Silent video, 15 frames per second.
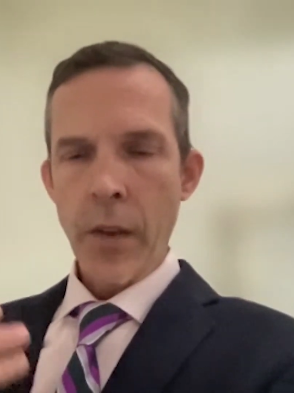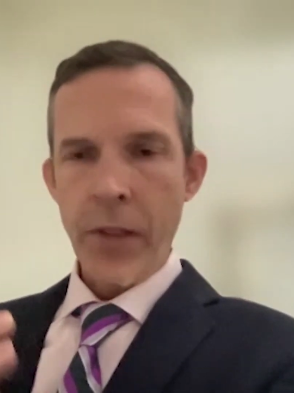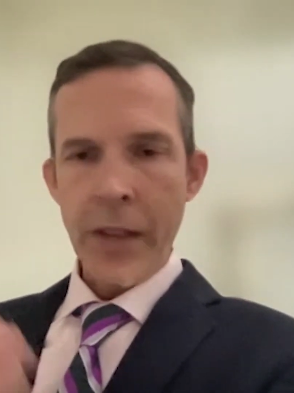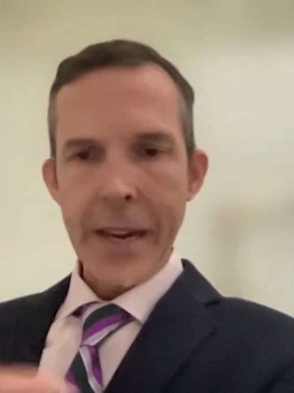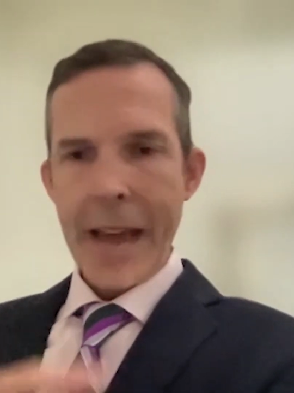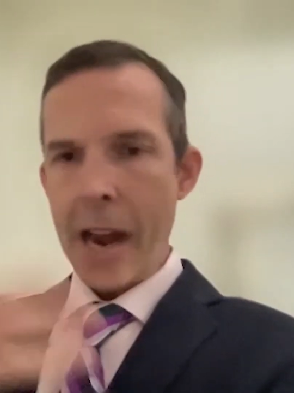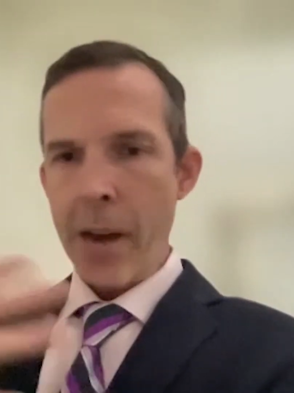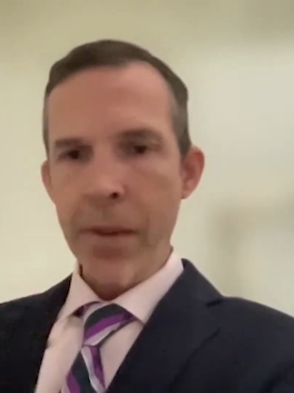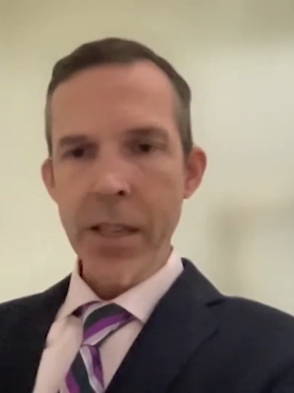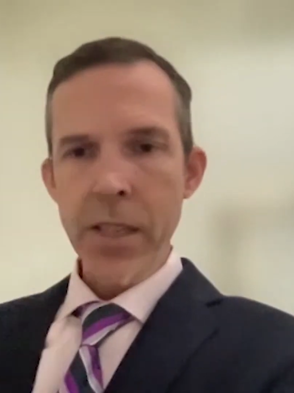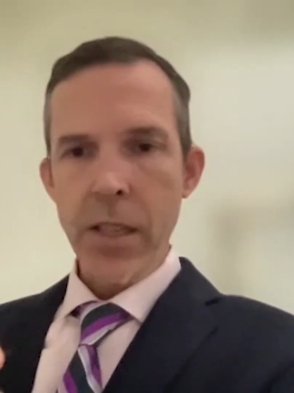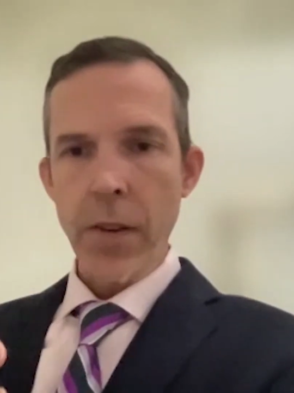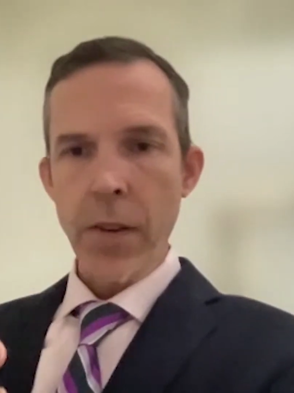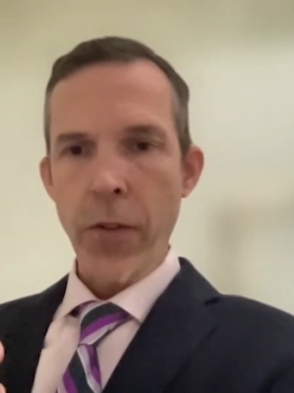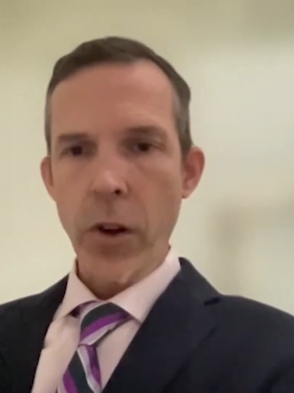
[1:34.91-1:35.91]
if the anatomy
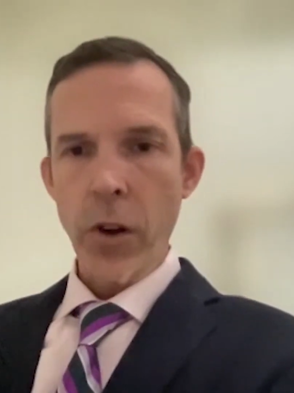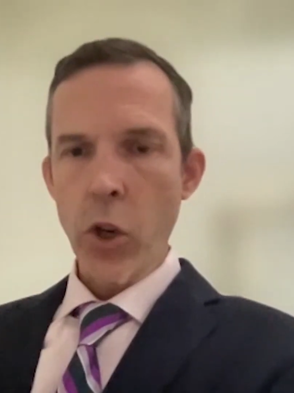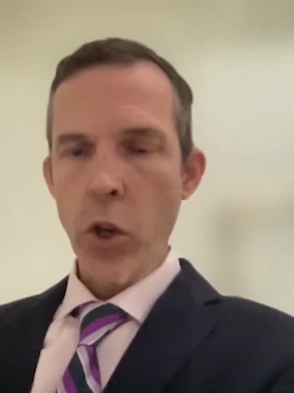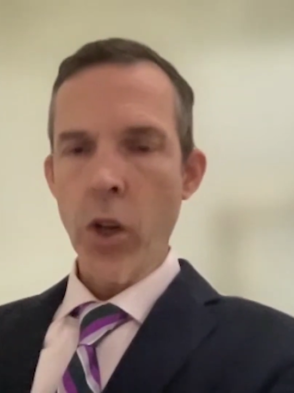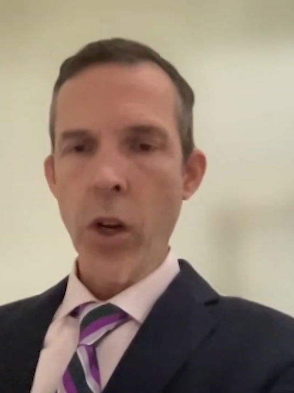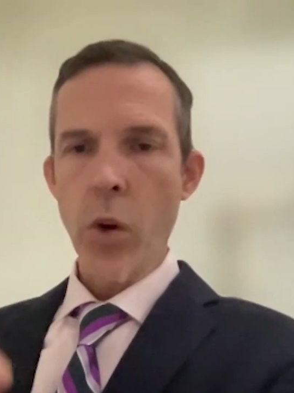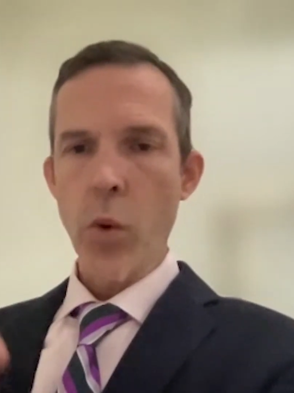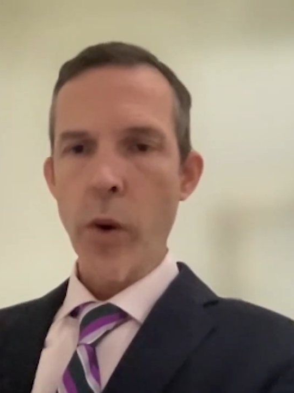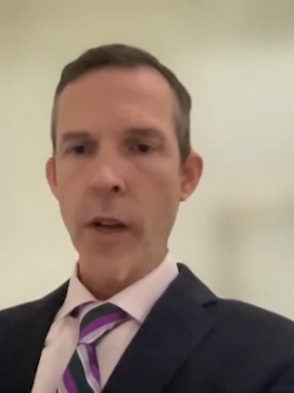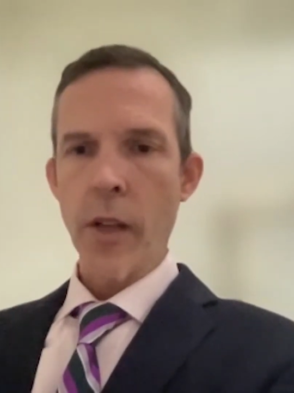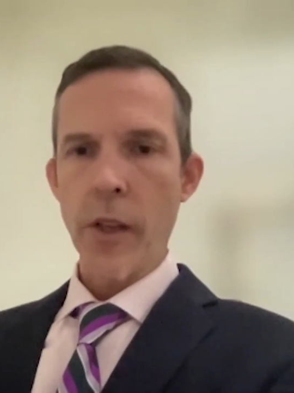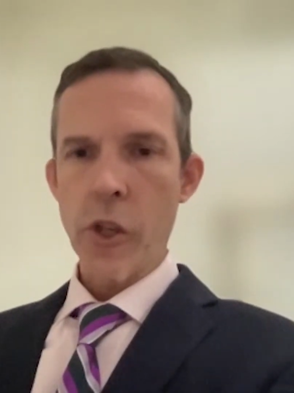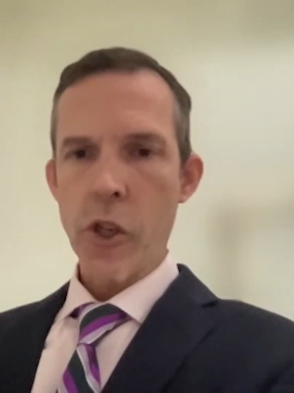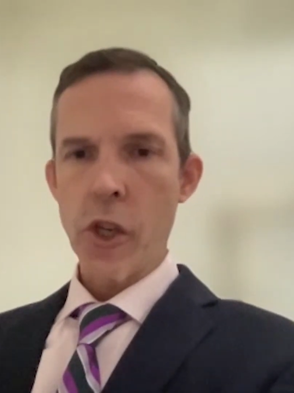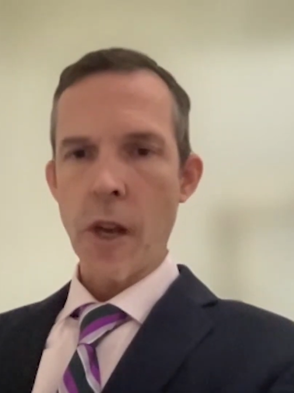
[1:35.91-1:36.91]
is different, you can
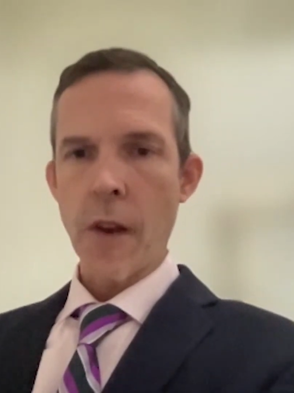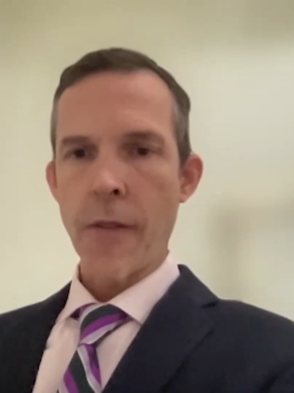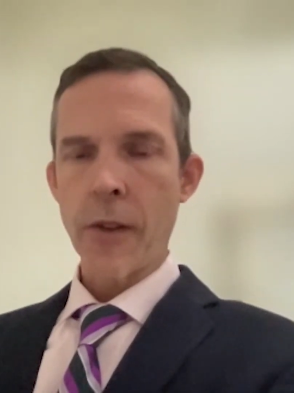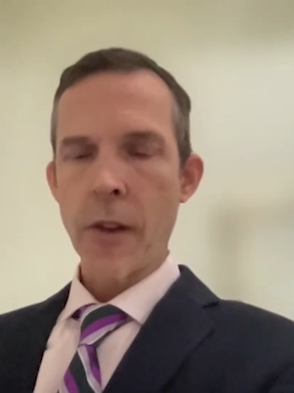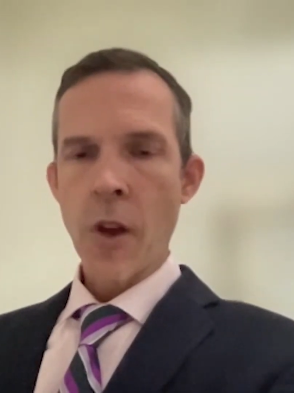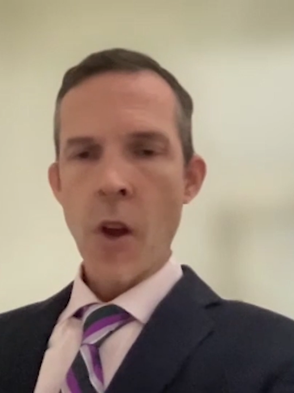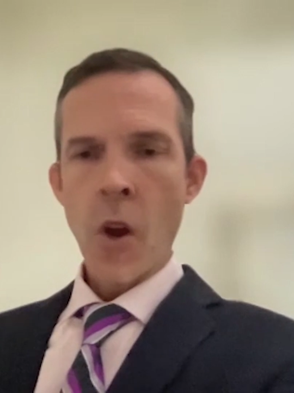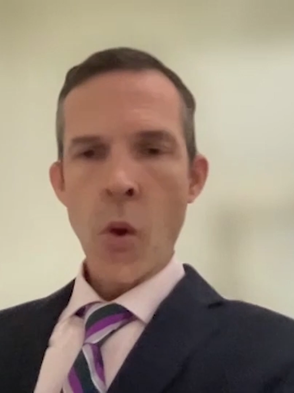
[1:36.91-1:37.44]
quickly shift,